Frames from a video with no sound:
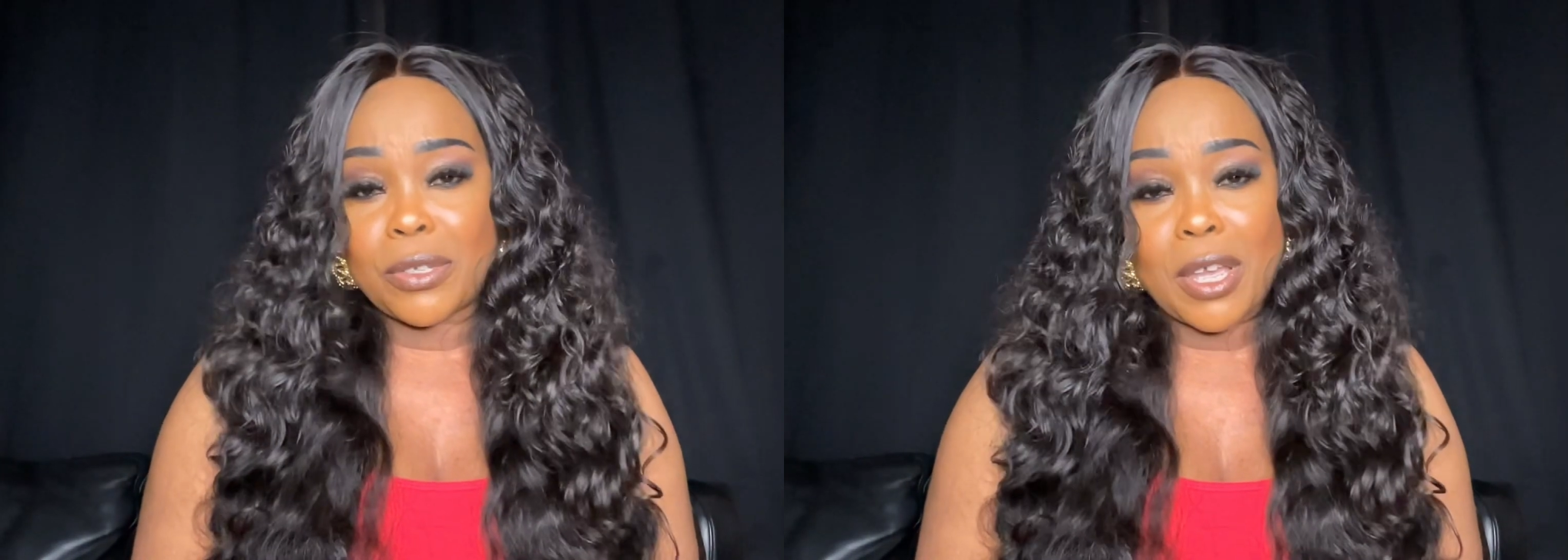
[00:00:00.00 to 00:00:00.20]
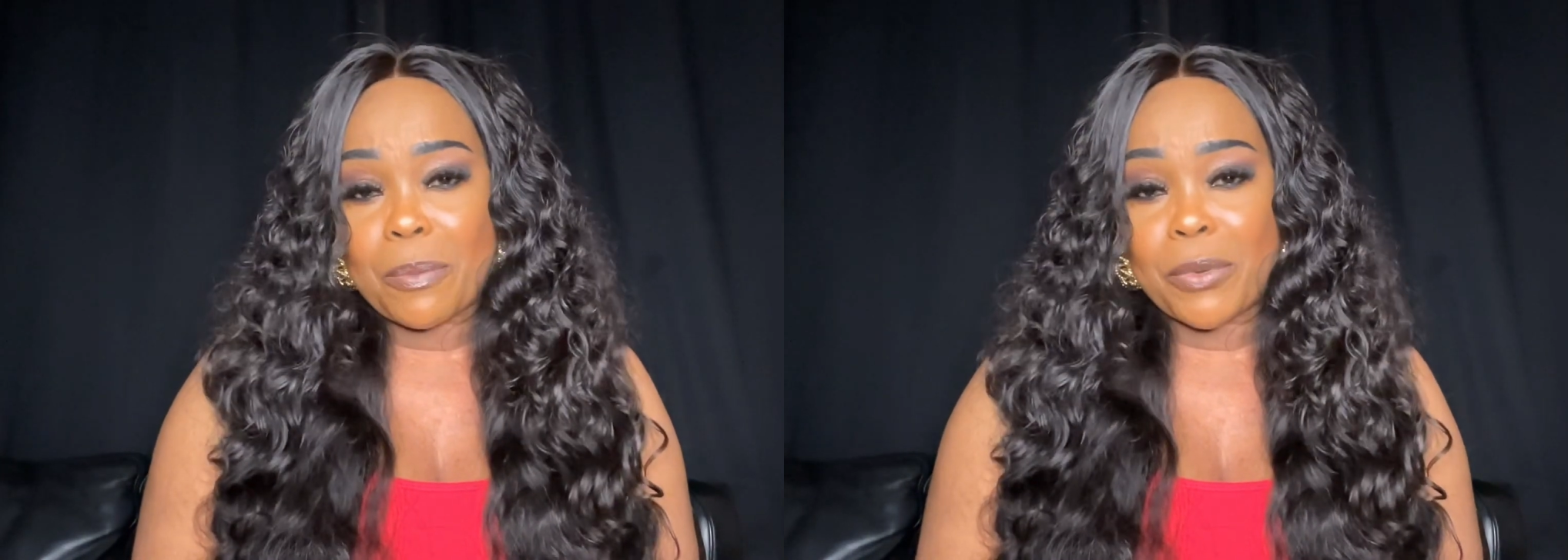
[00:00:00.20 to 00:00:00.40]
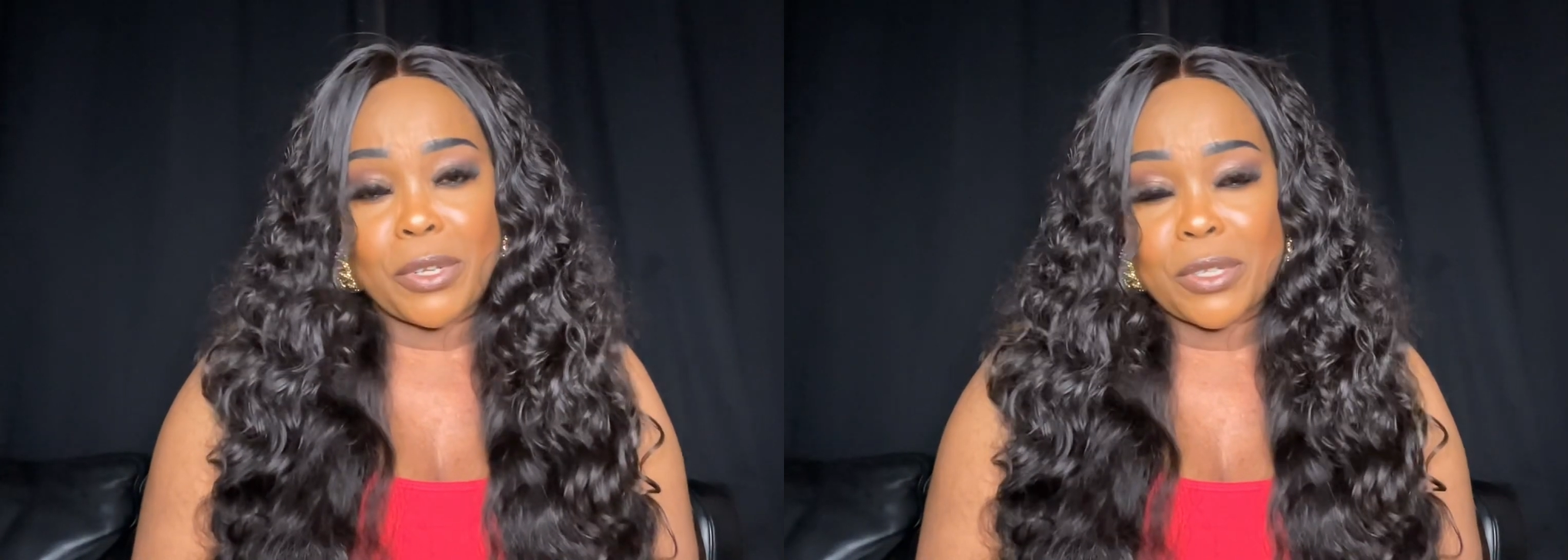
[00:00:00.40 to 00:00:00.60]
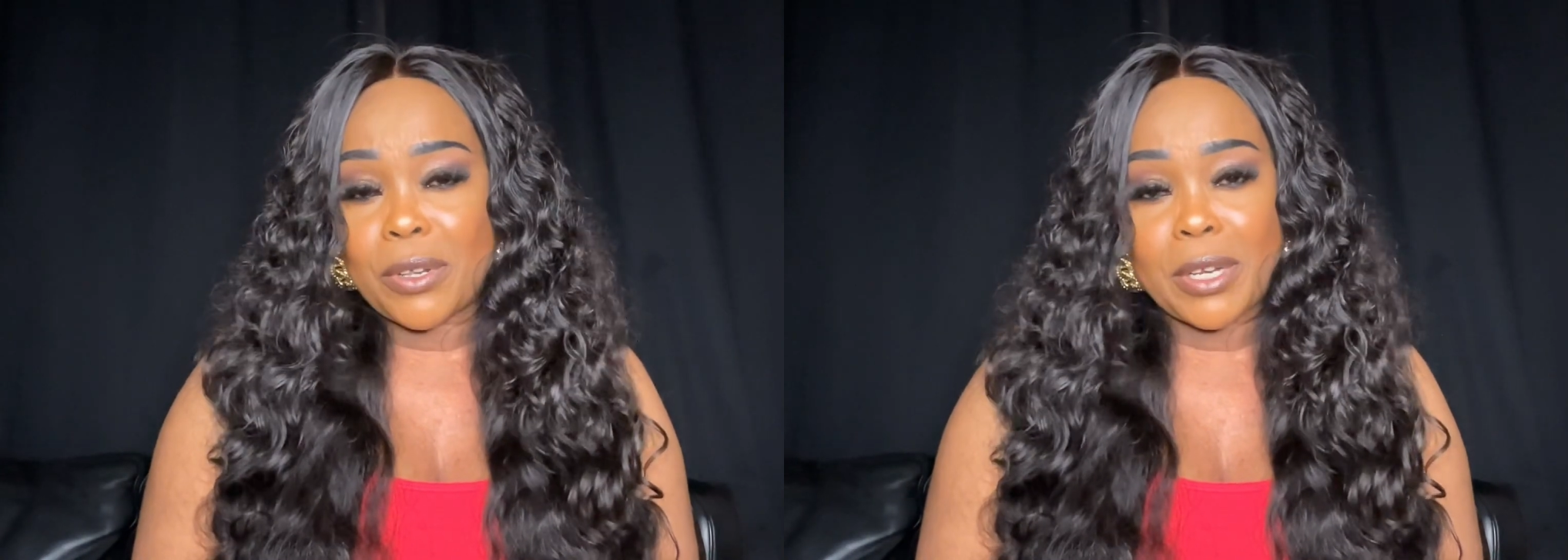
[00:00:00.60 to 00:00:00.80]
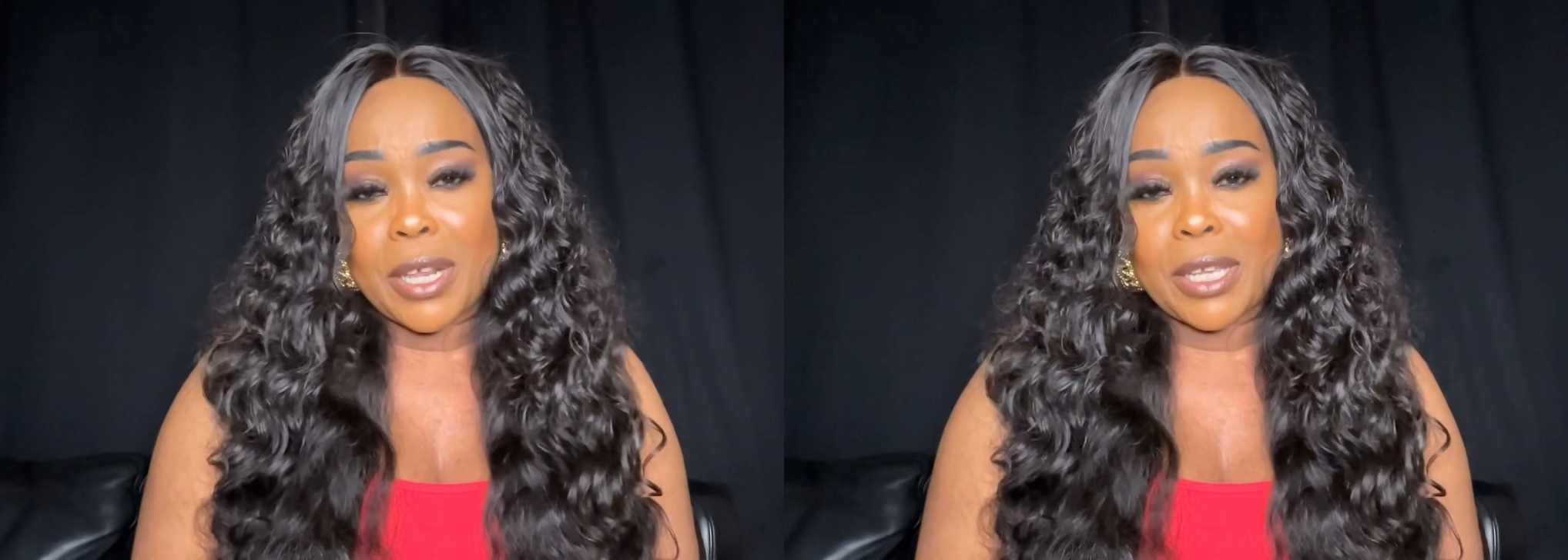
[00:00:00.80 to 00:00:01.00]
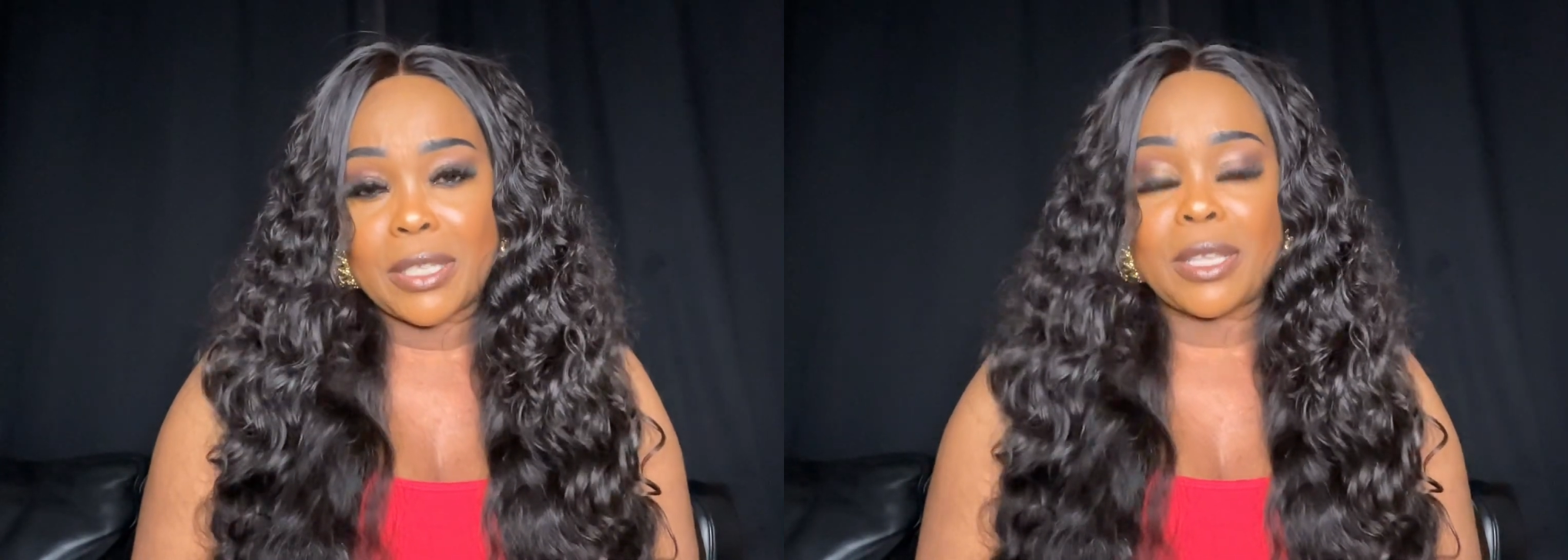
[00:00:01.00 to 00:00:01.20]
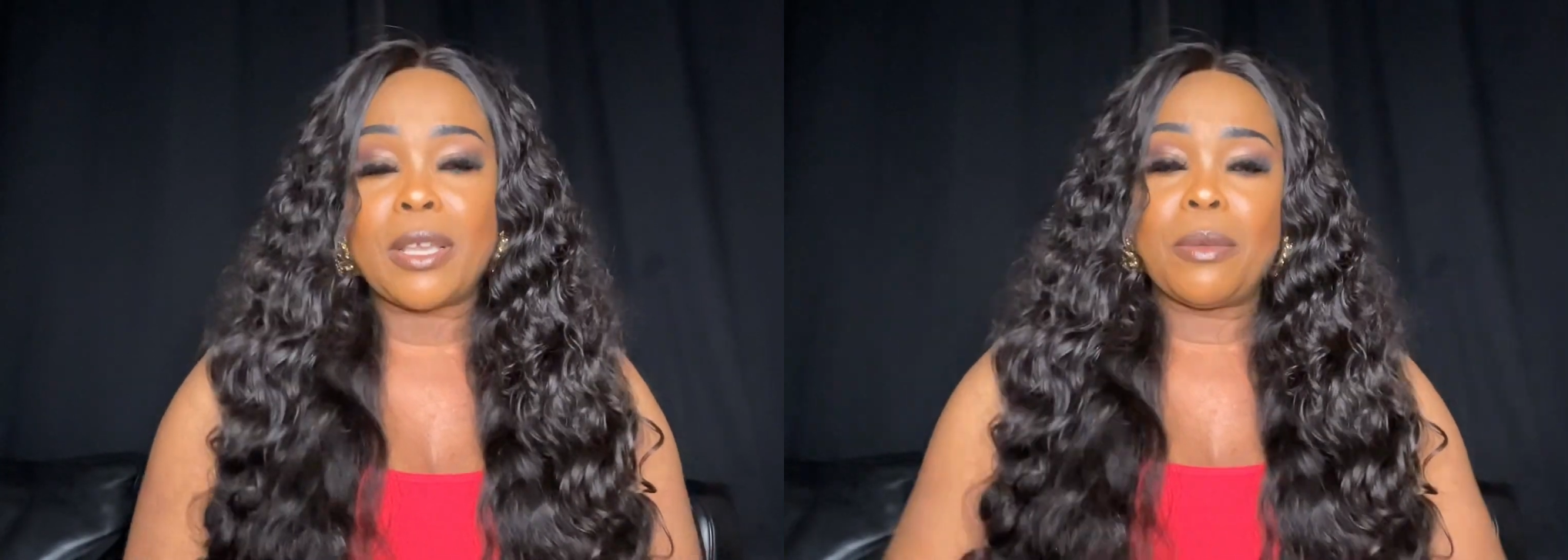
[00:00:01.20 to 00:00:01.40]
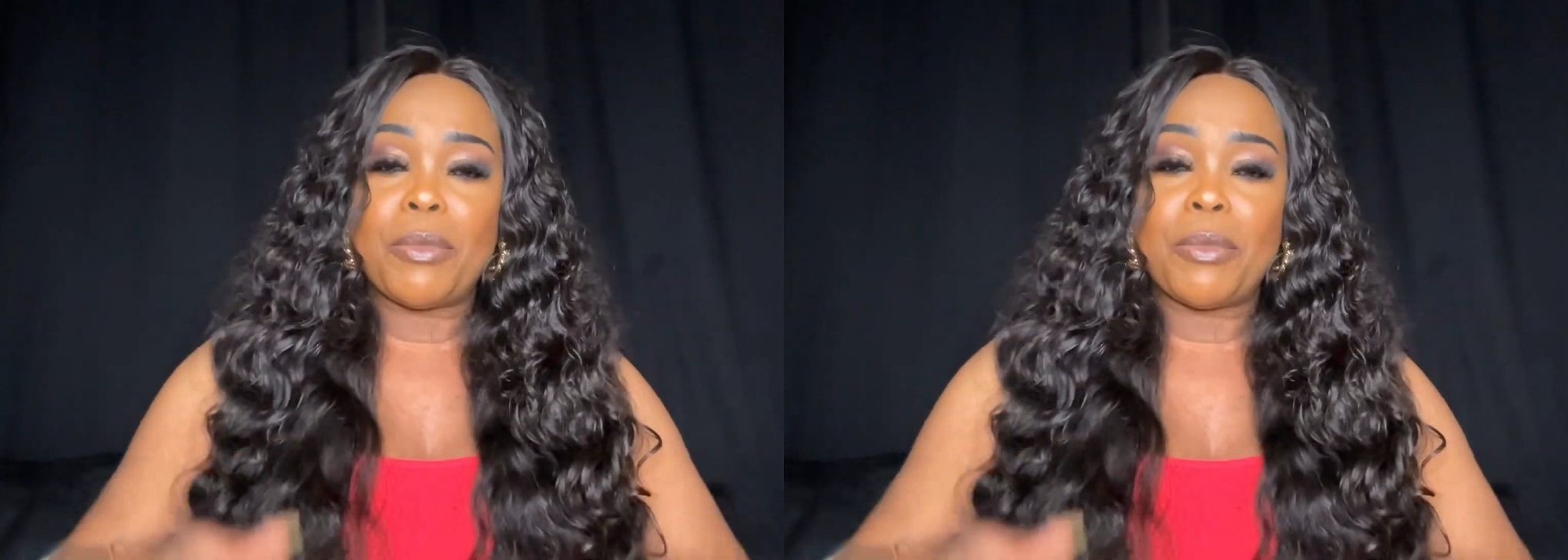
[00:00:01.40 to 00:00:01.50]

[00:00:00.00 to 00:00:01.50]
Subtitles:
happen. It's not nice.